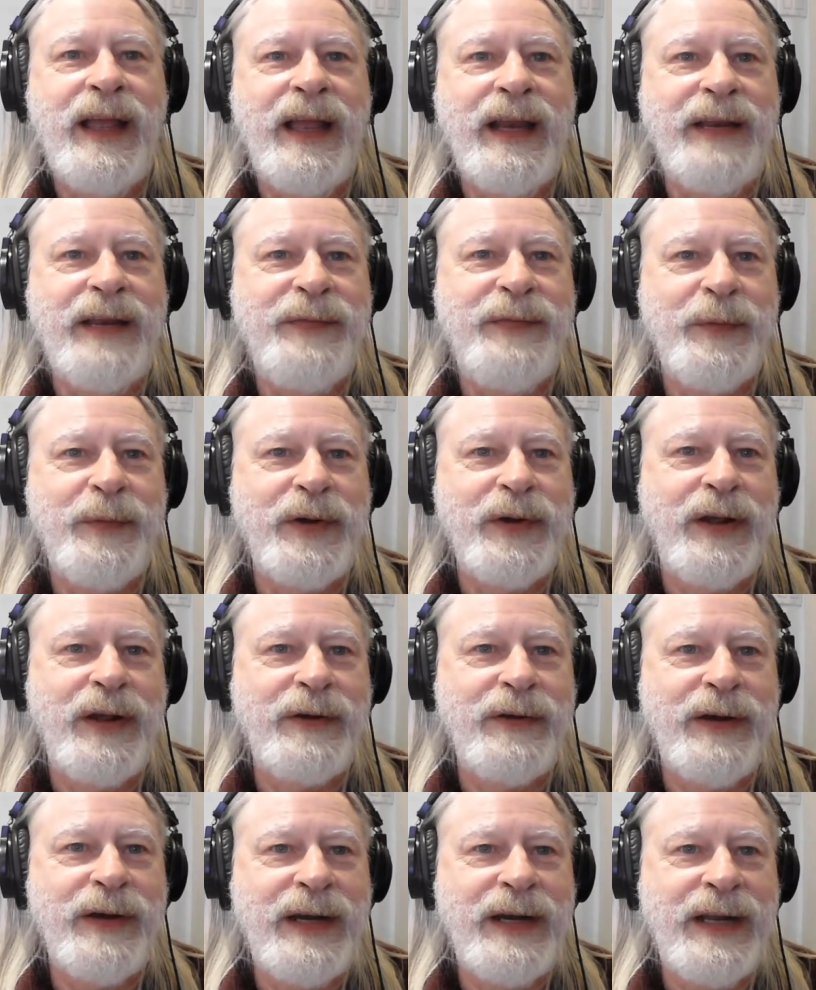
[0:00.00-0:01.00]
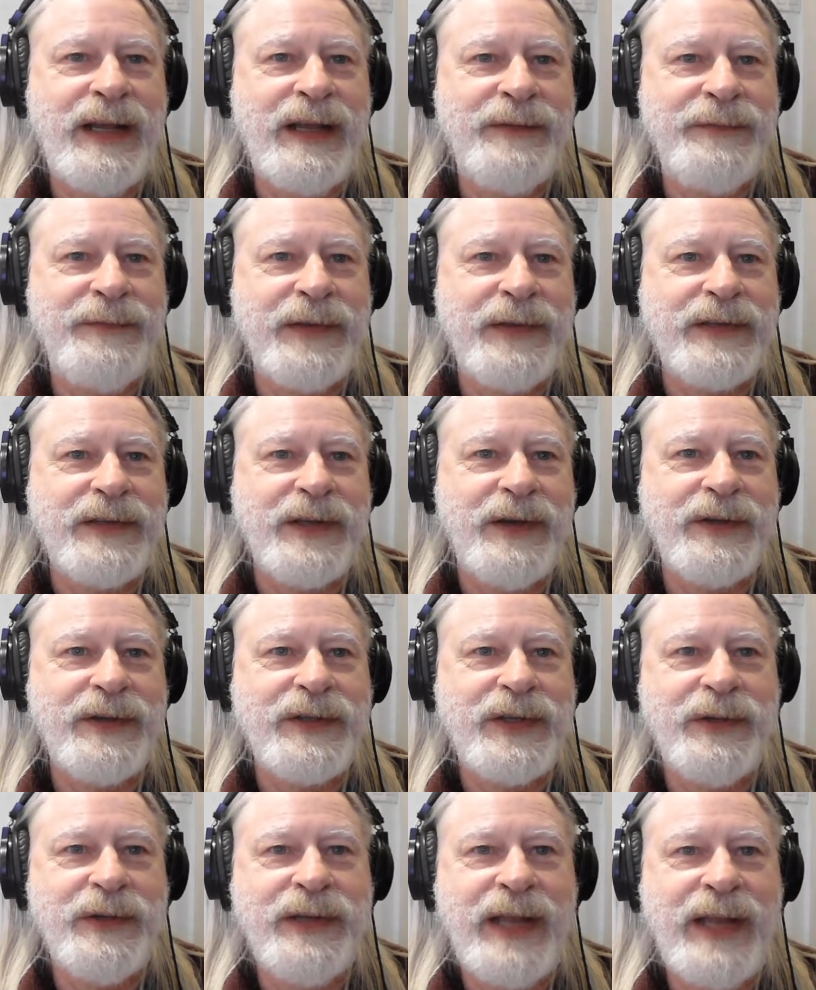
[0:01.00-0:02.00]
And if you weren't hungry enough, it's
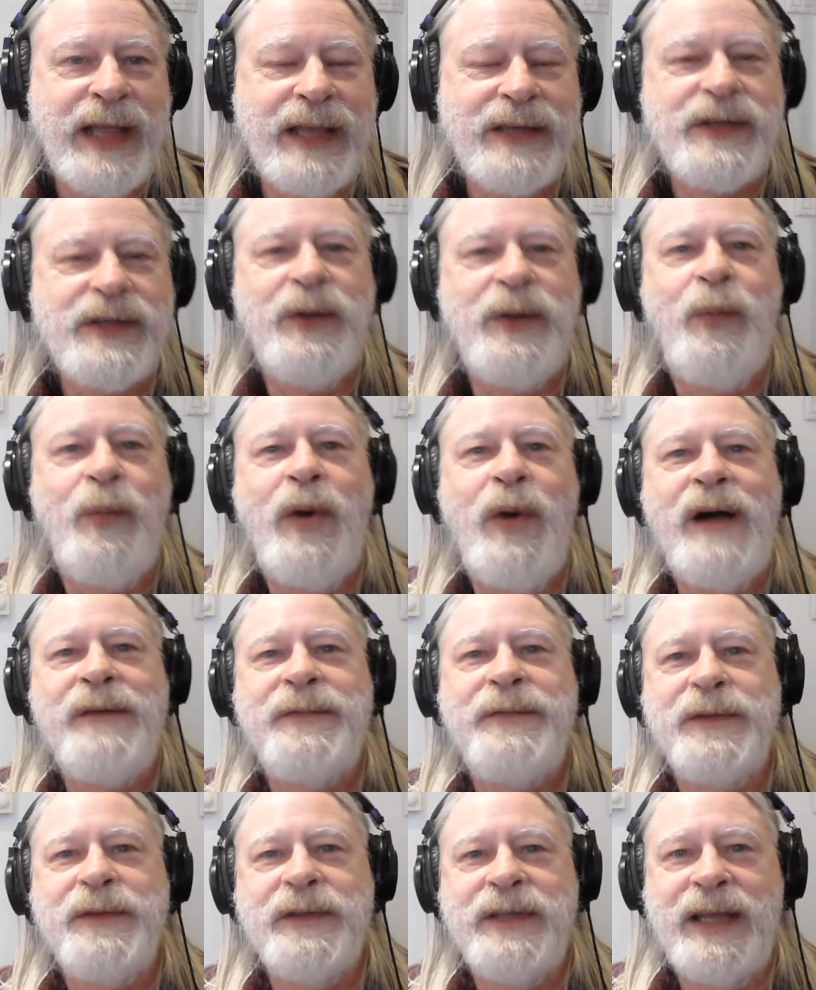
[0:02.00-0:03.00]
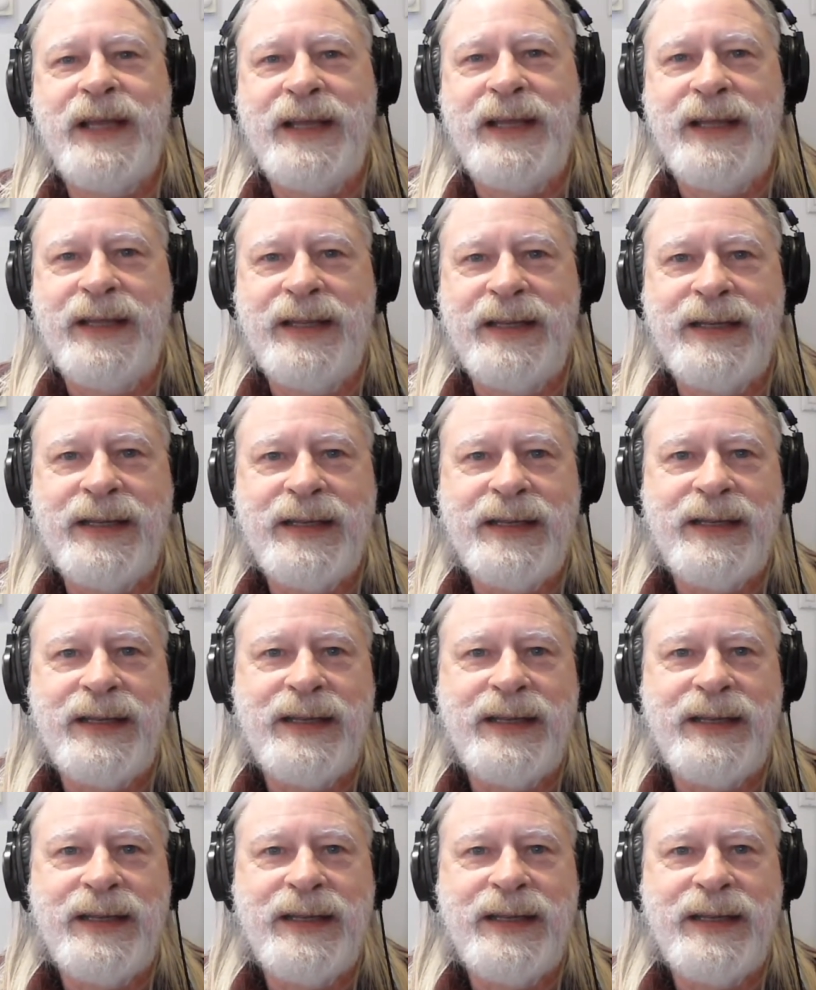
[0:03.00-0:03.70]
also National Waffle Day.